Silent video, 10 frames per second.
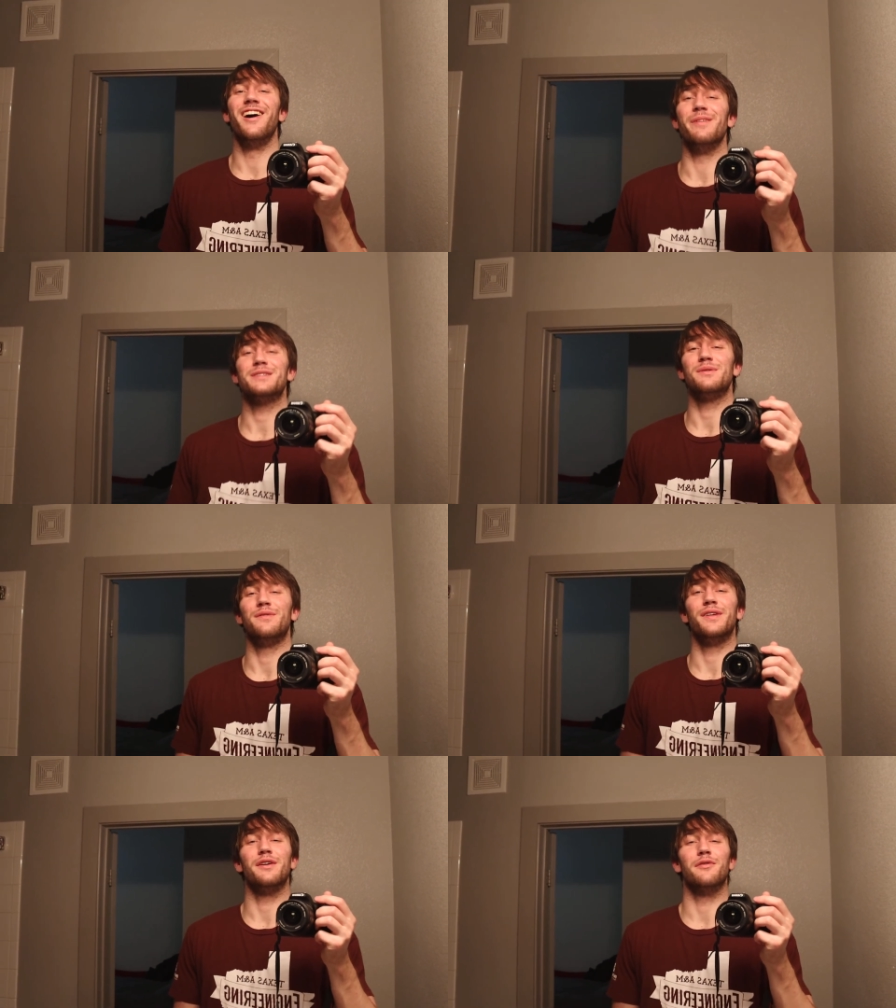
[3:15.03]
That's gonna
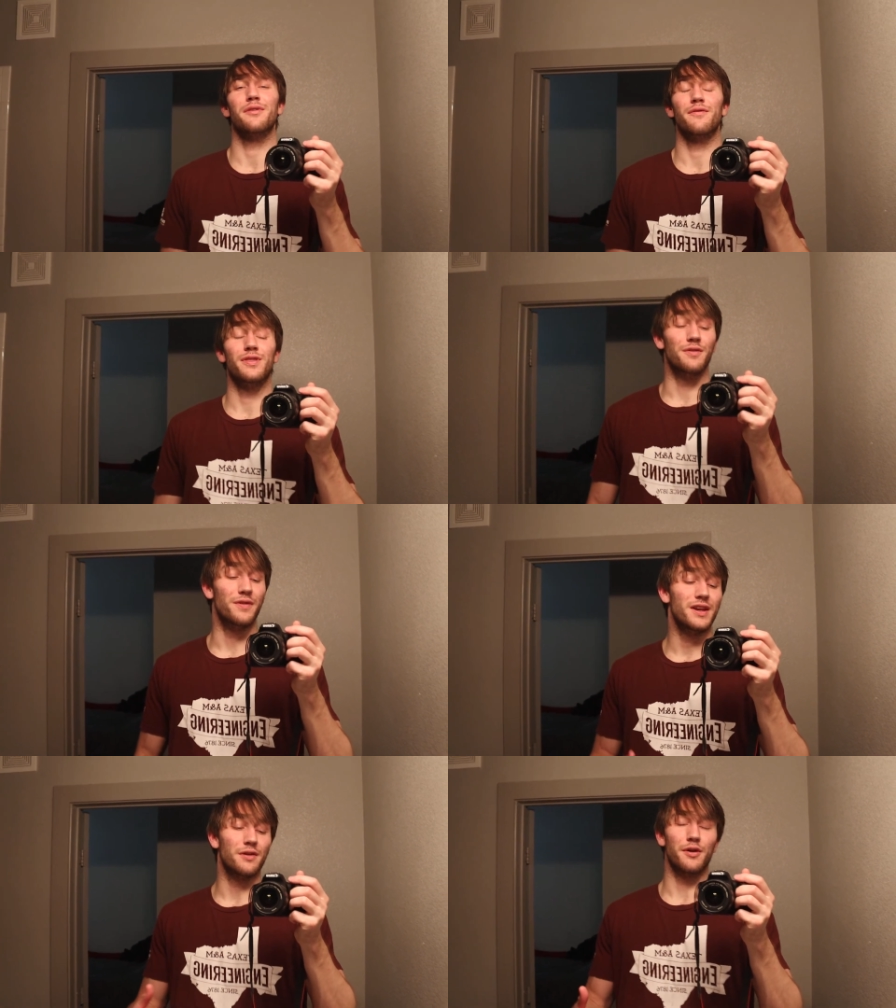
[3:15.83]
be the
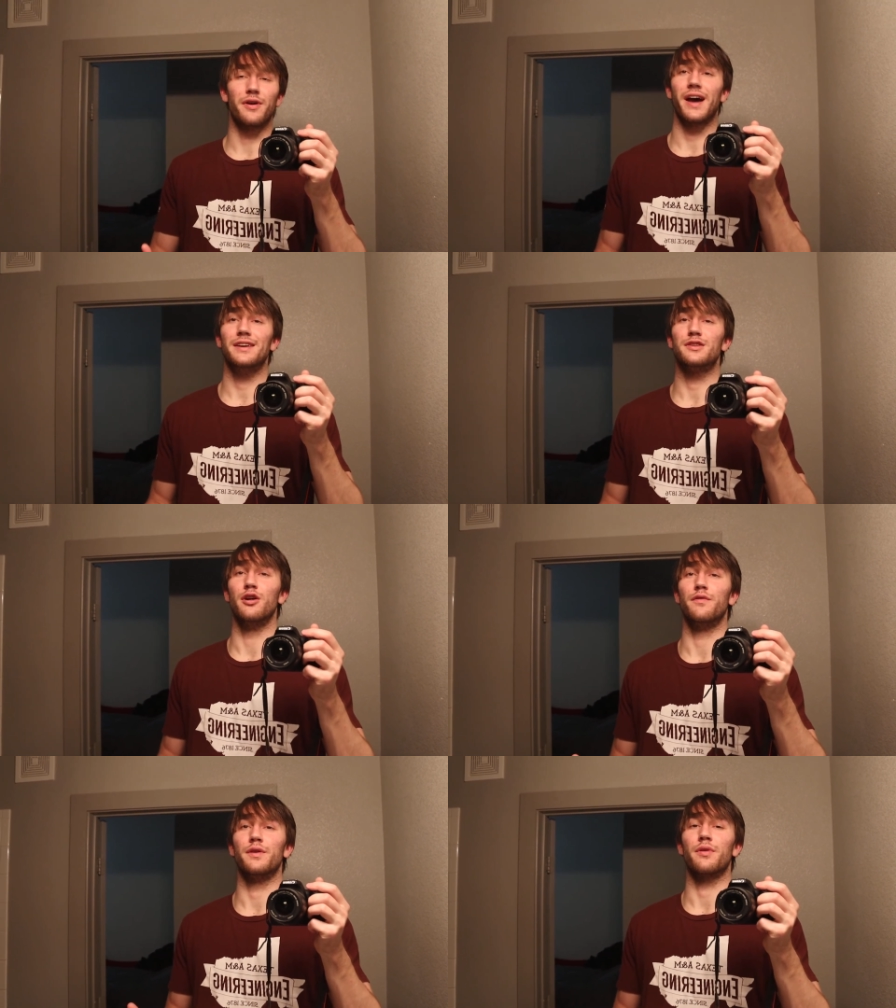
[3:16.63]
video though, guys. So
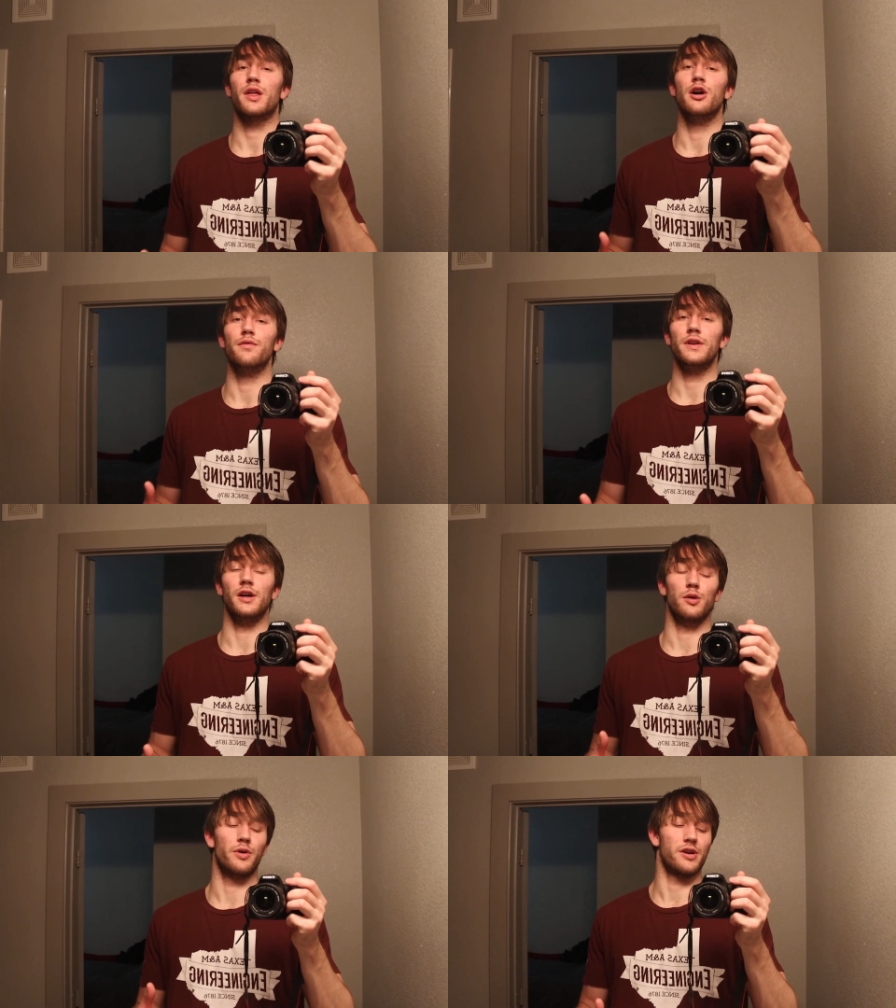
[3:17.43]
hopefully with COVID,
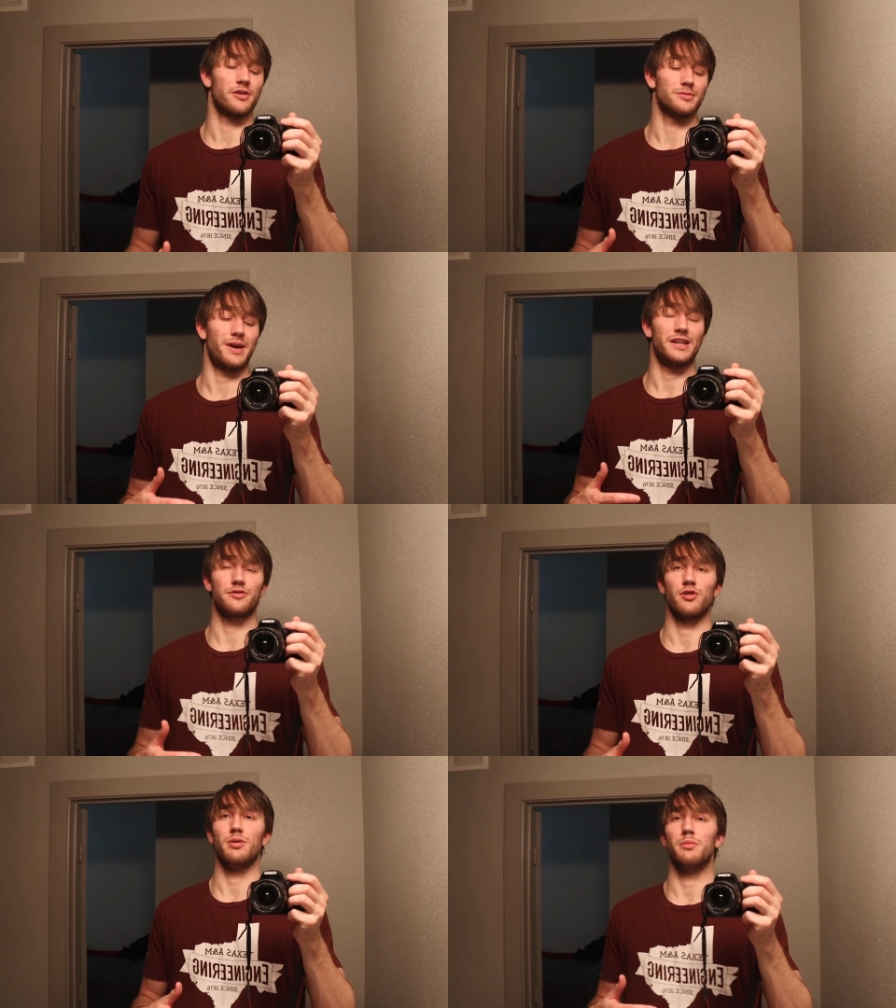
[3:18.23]
y'all are wearing y'all's
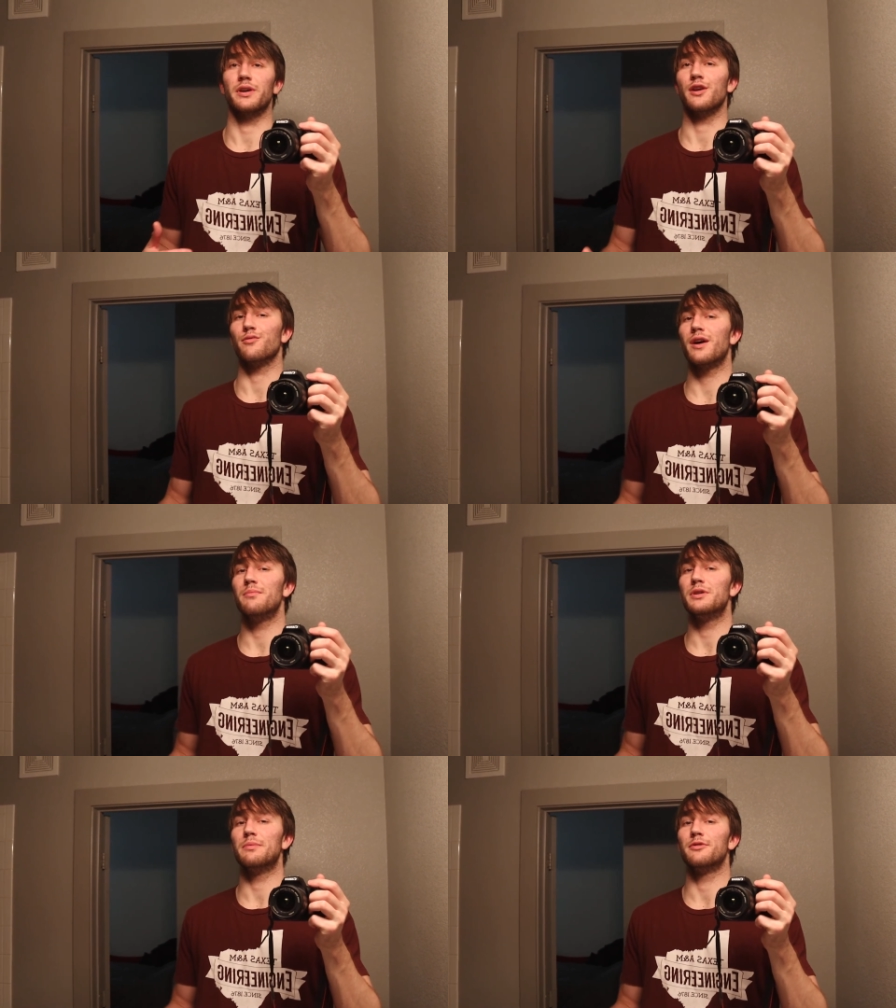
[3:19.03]
masks in public and
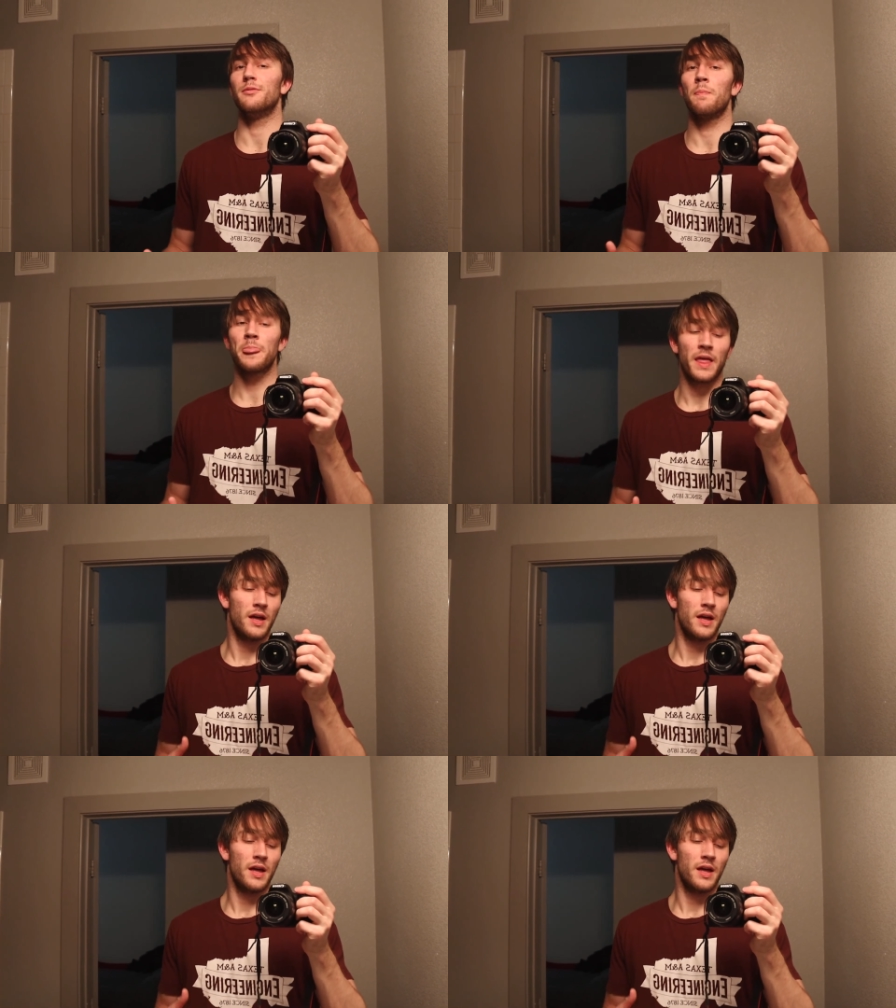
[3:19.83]
around people.